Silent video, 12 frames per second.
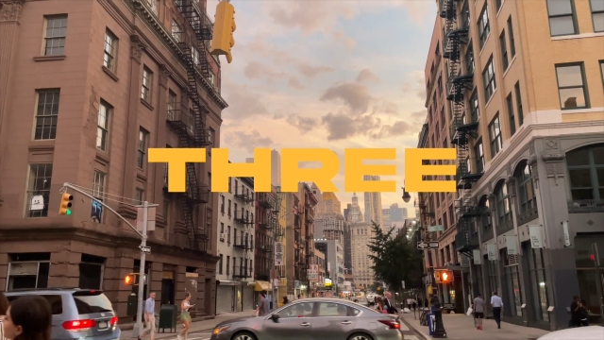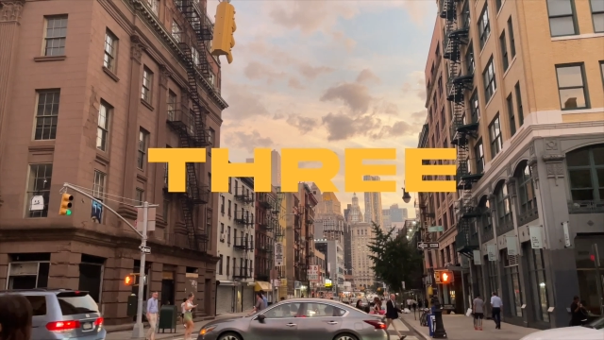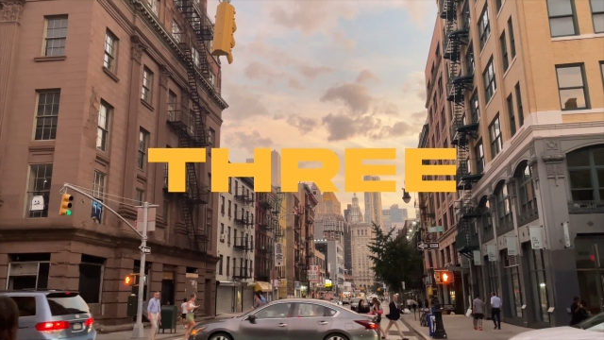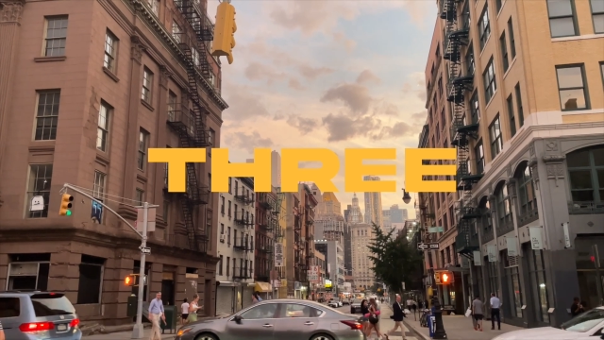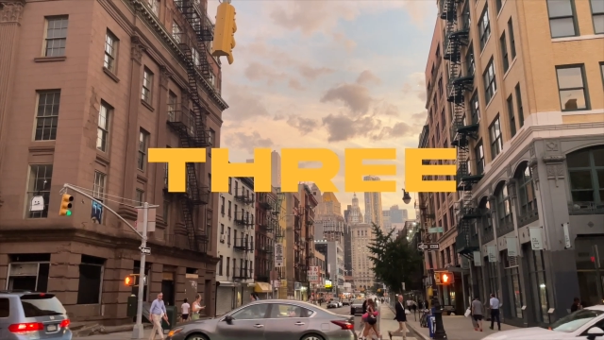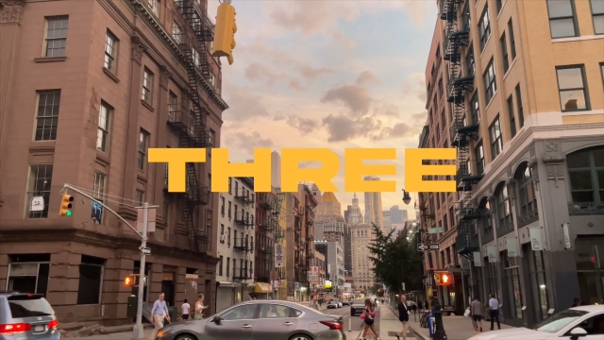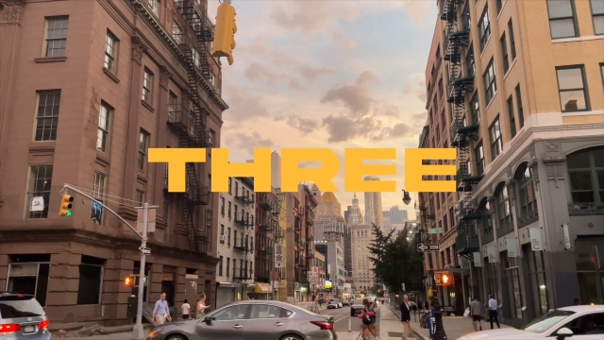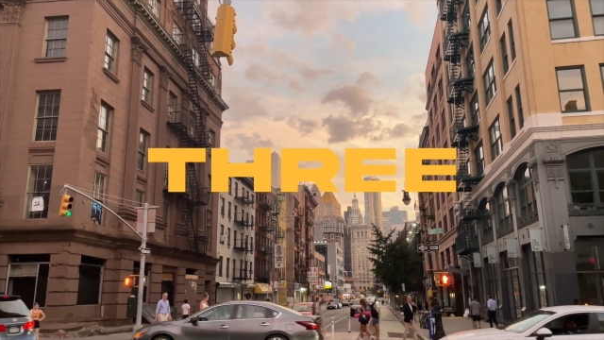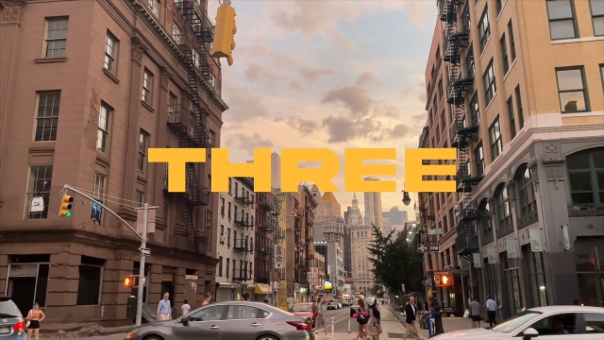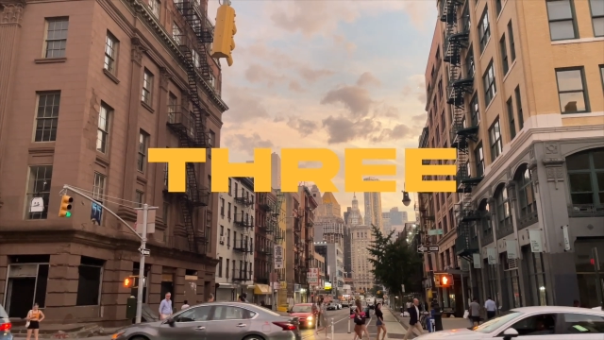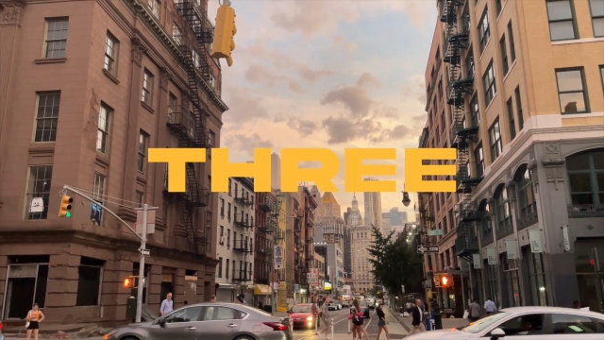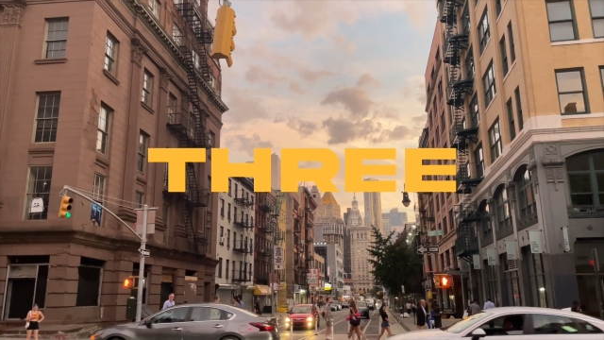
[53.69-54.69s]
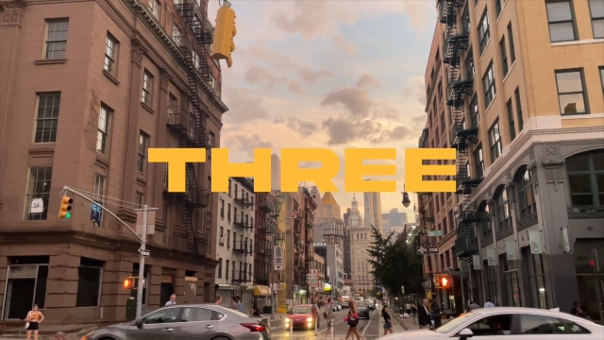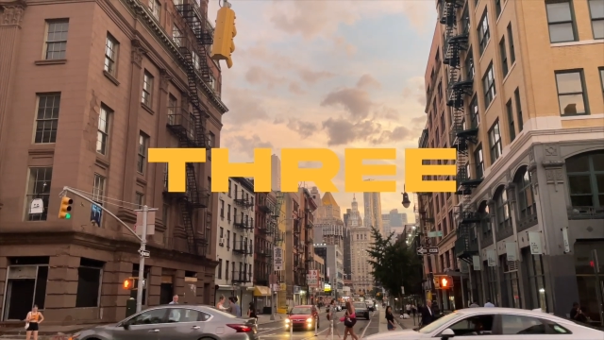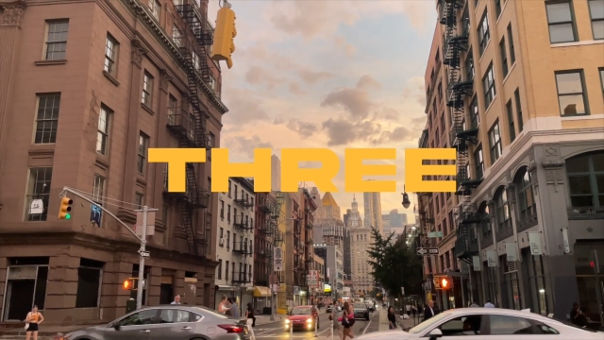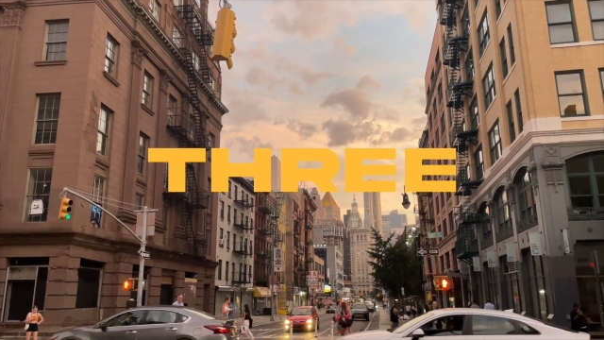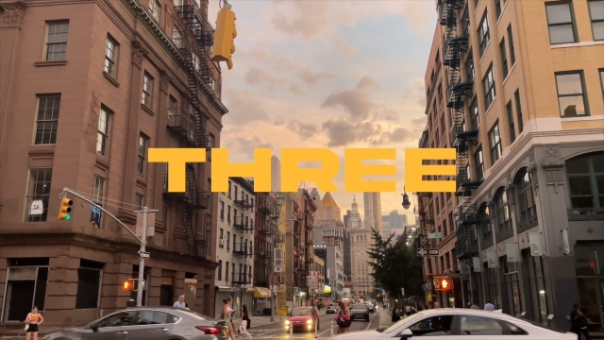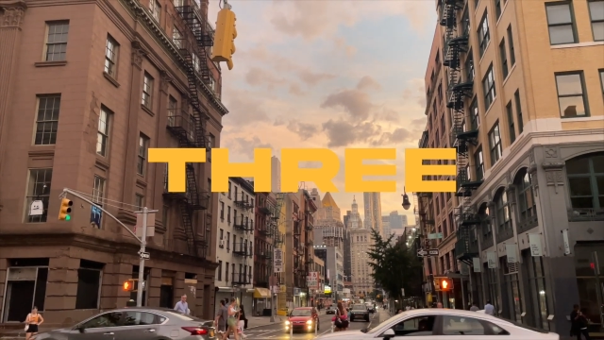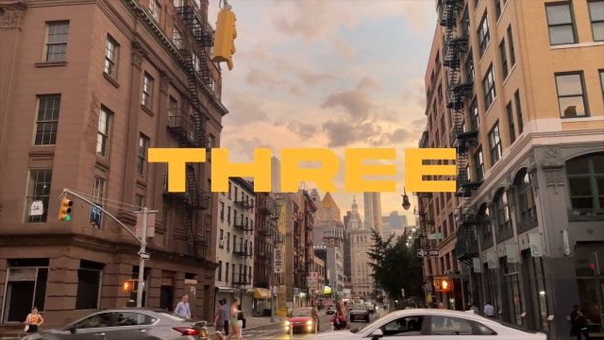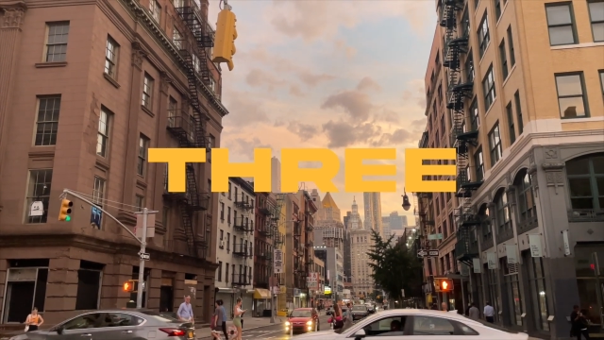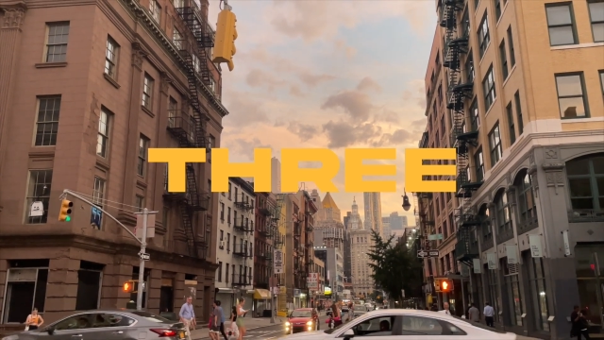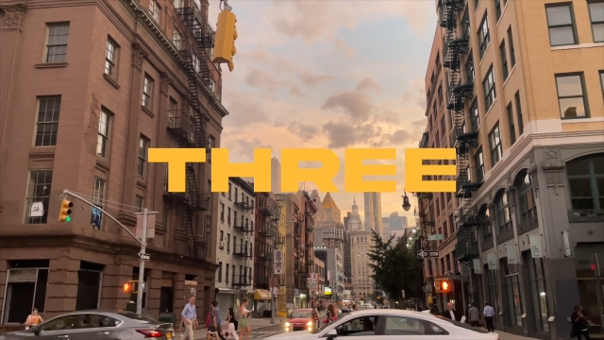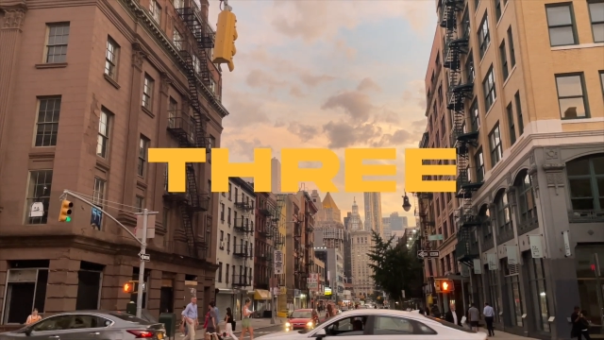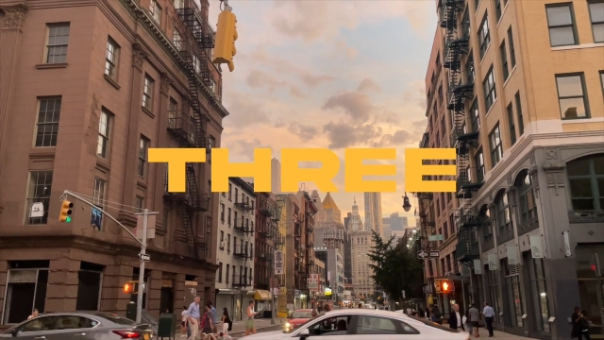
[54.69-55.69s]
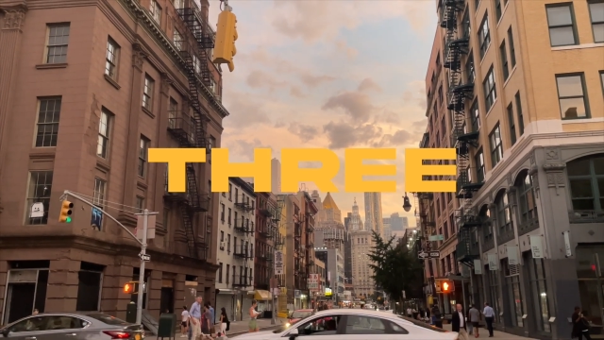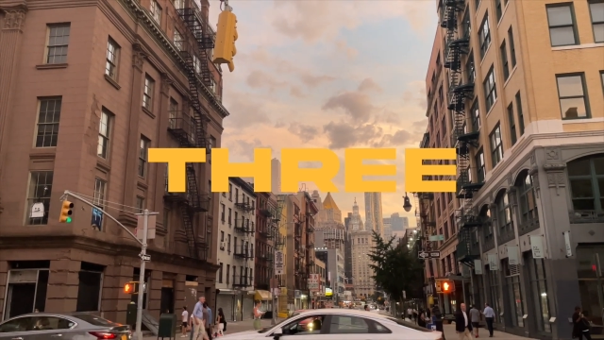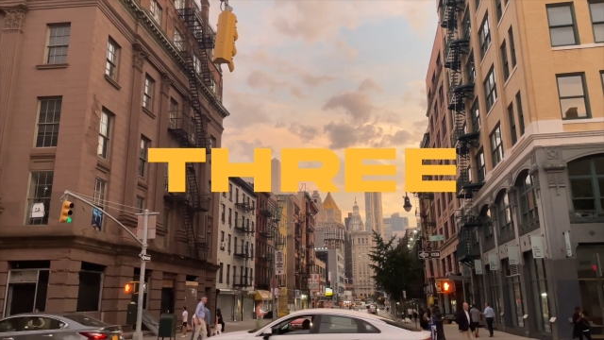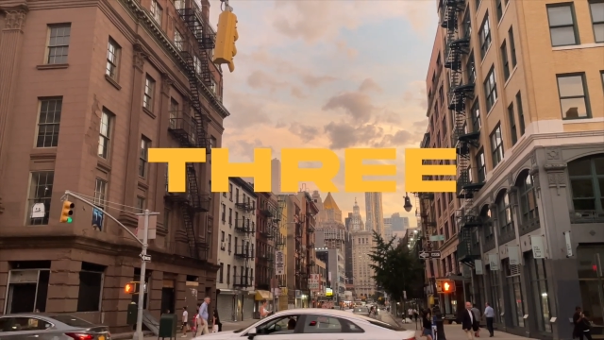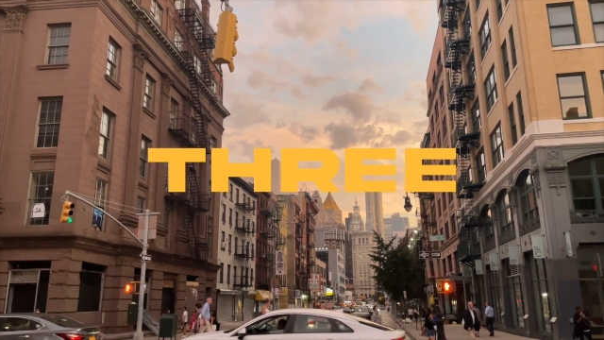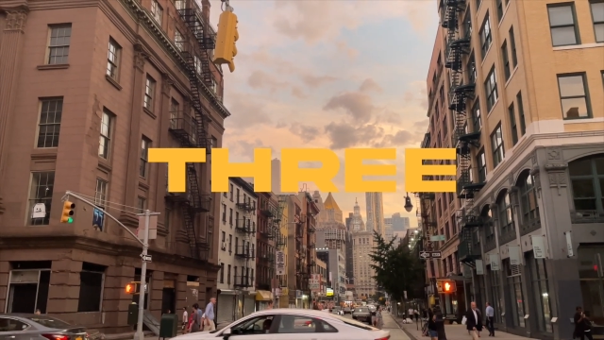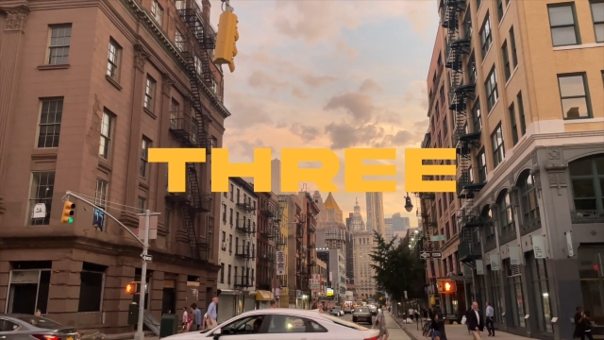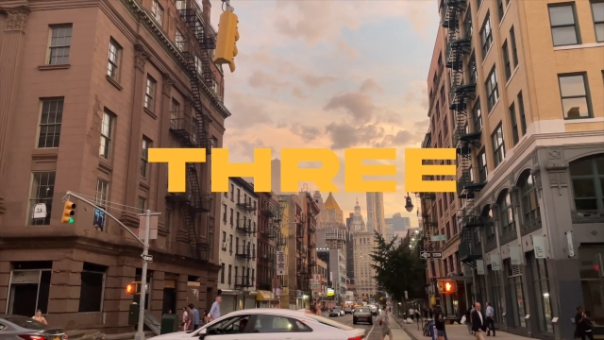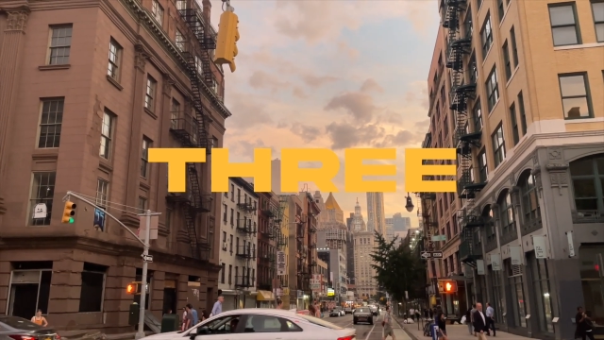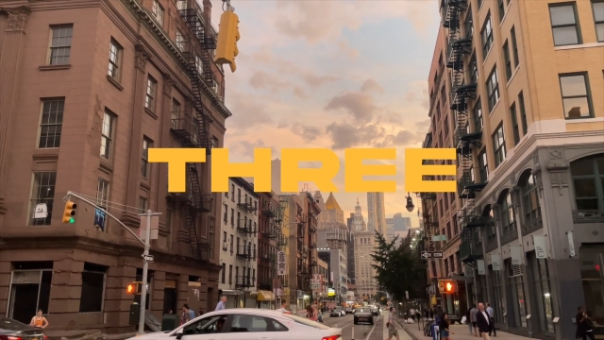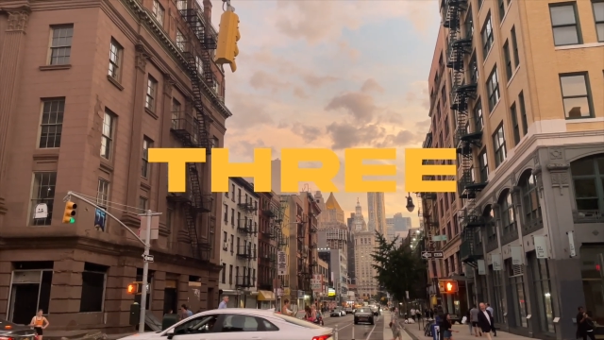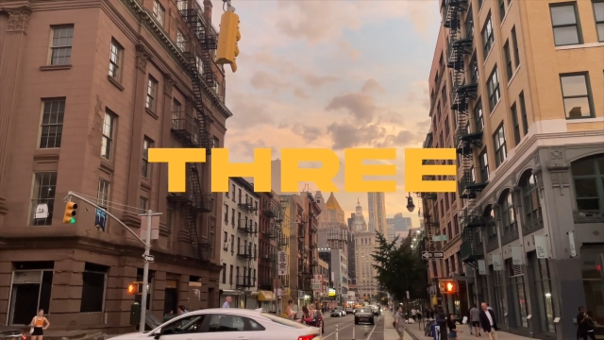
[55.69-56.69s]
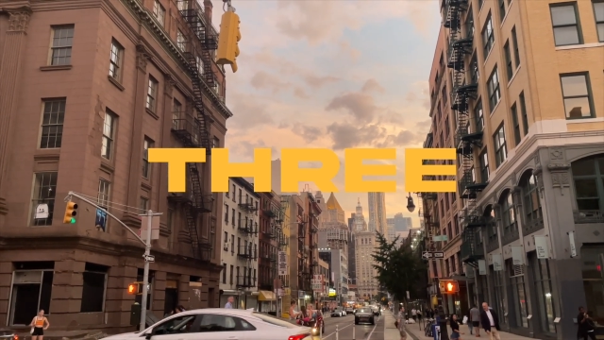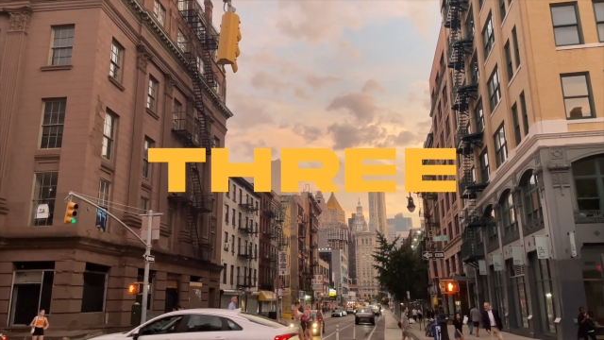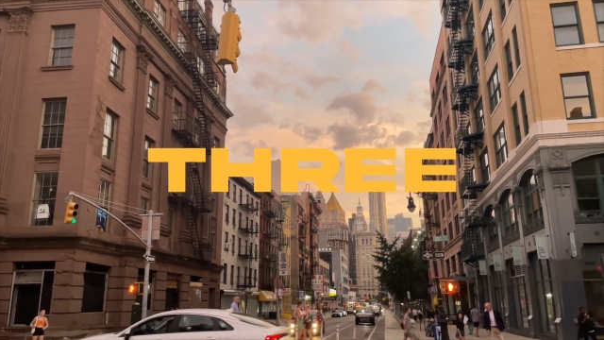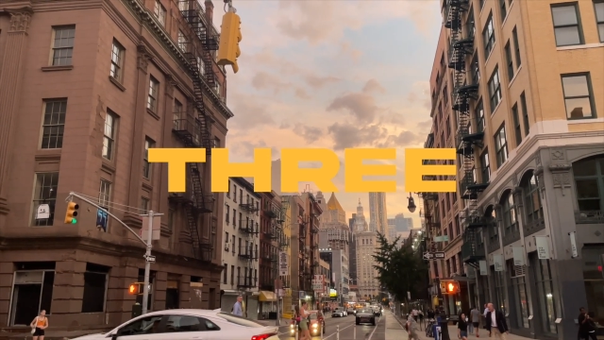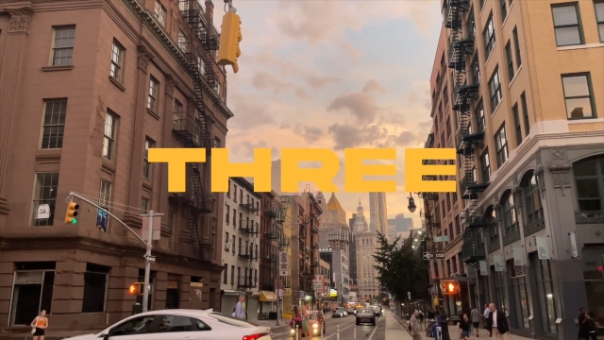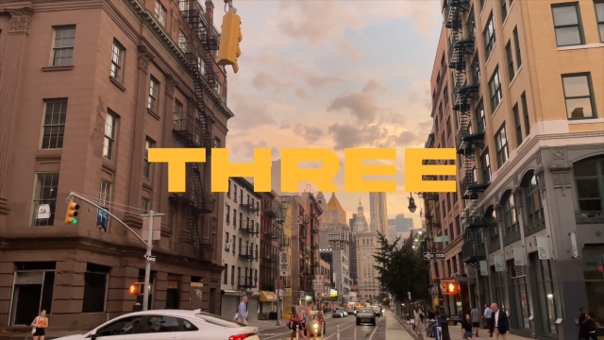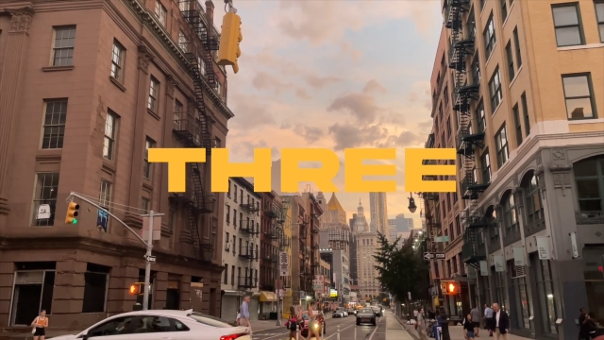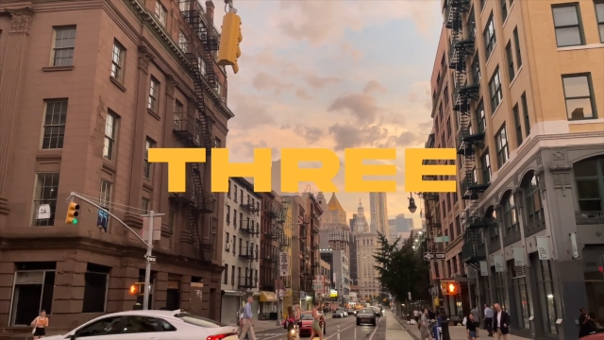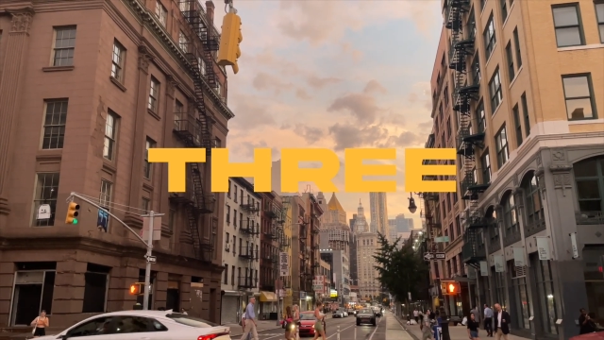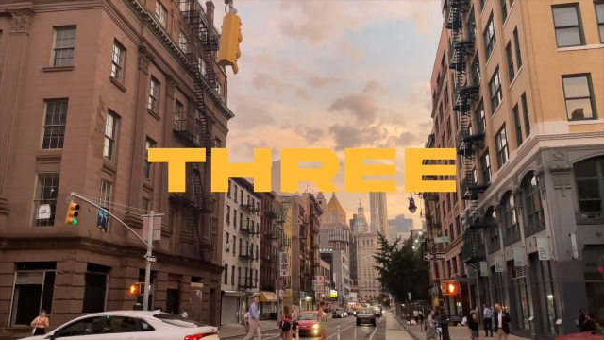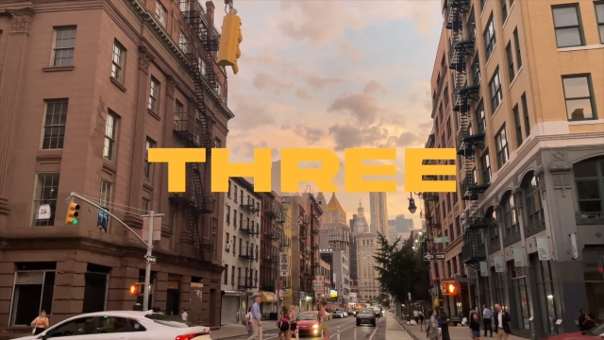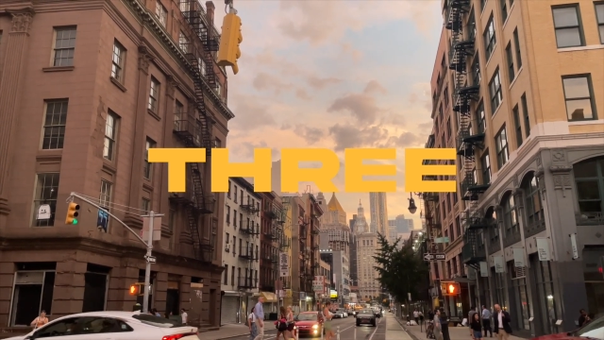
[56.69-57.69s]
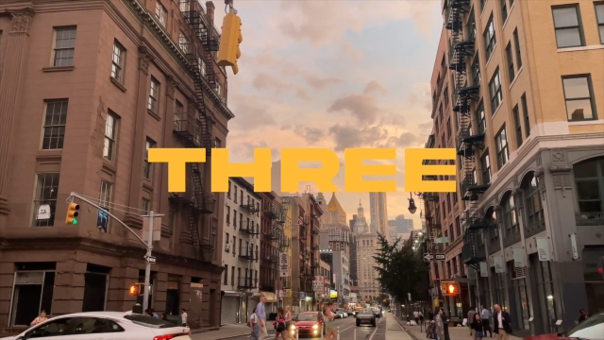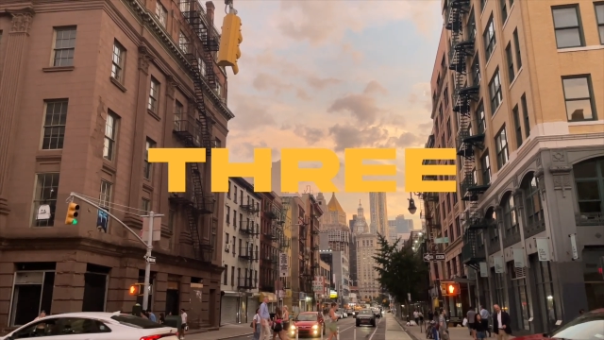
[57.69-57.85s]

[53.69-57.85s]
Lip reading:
(no speaker visible)